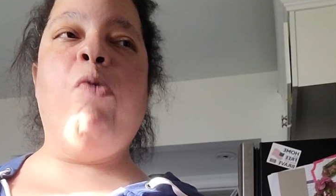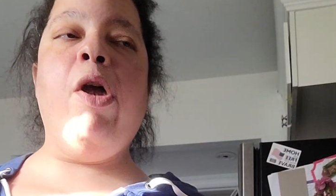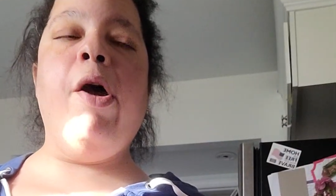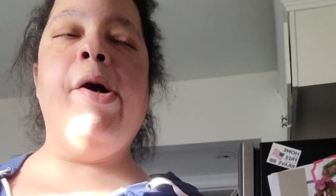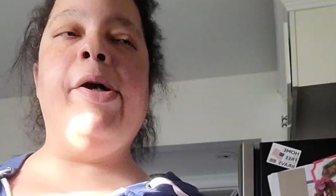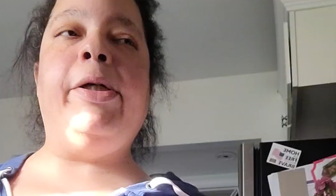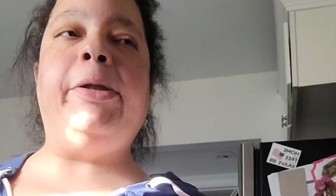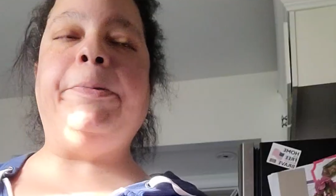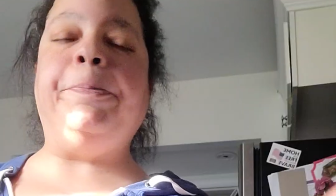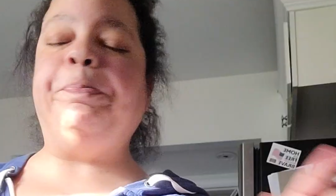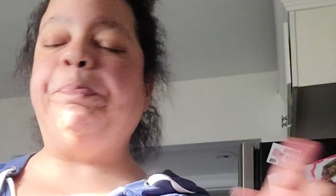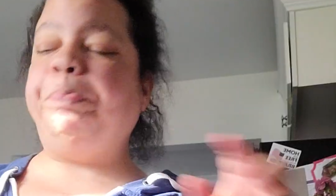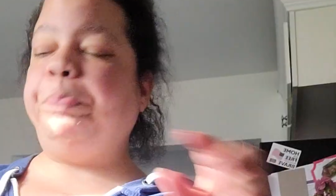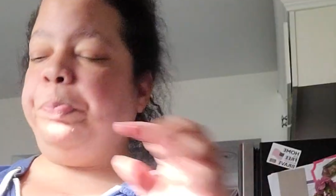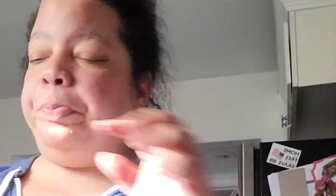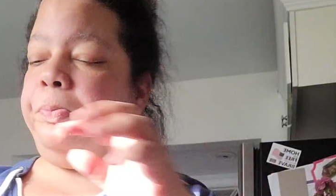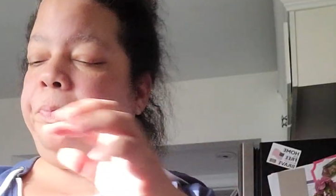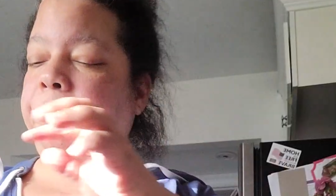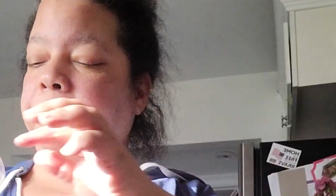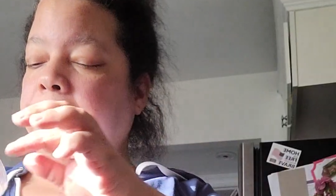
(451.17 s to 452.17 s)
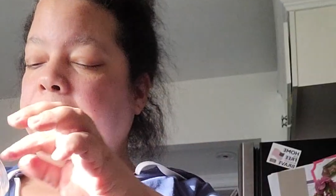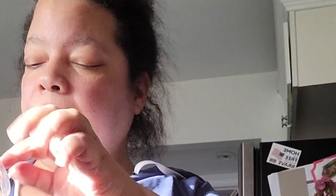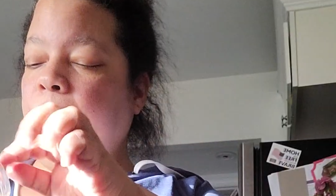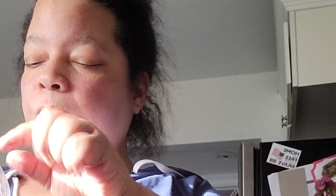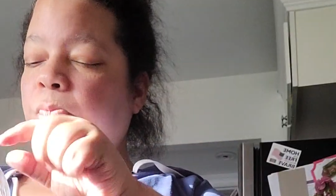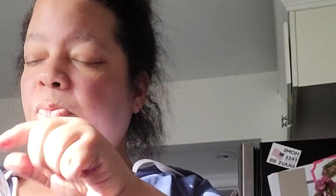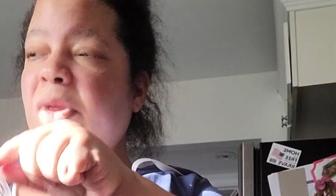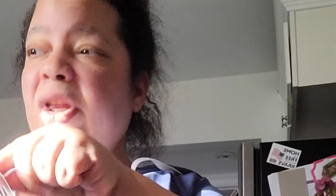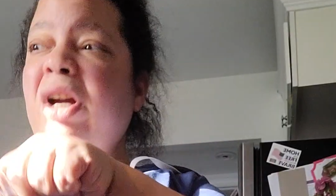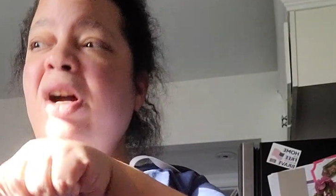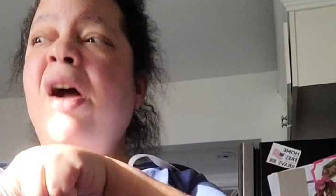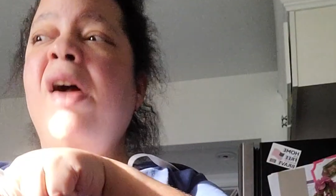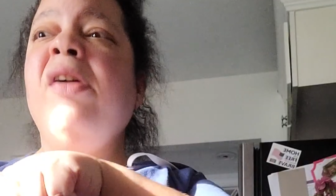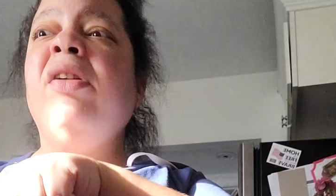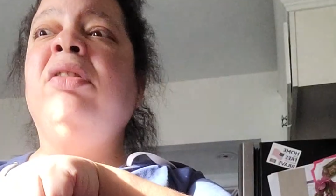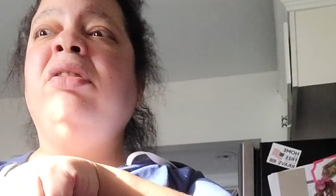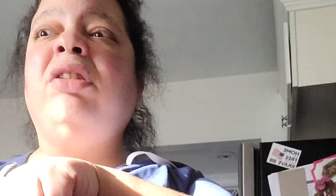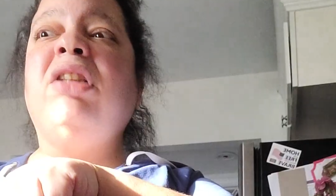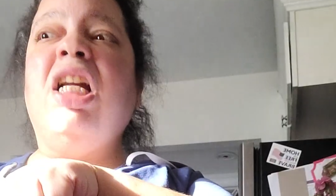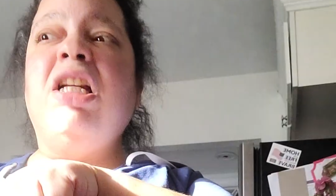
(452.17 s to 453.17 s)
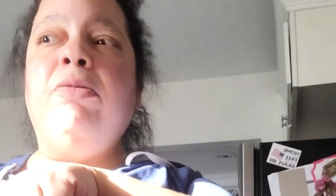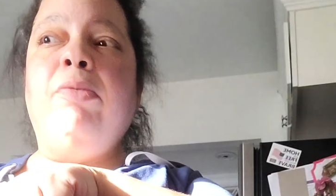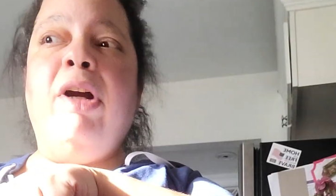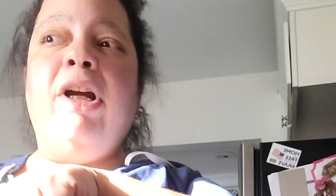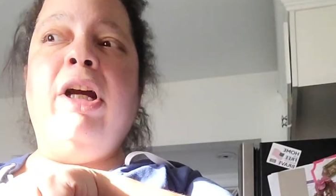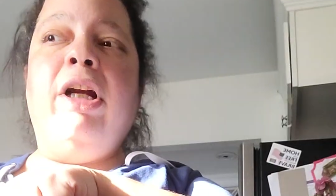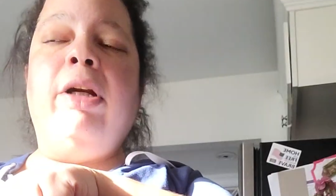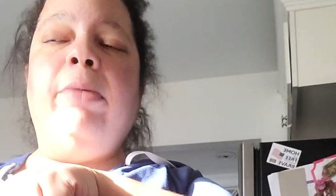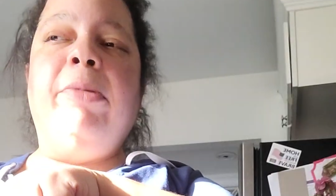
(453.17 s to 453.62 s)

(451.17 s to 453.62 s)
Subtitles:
That's why I gotta